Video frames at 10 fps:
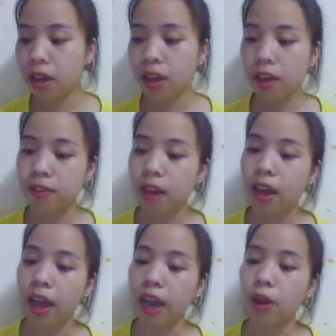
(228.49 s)
Yes,
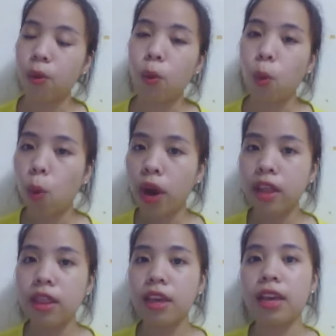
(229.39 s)
and
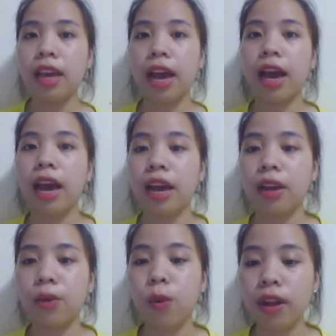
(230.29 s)
one thing
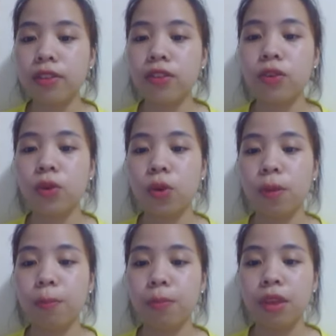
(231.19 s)
I want
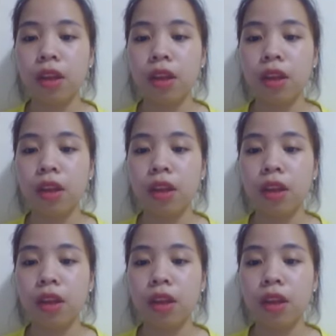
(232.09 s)
to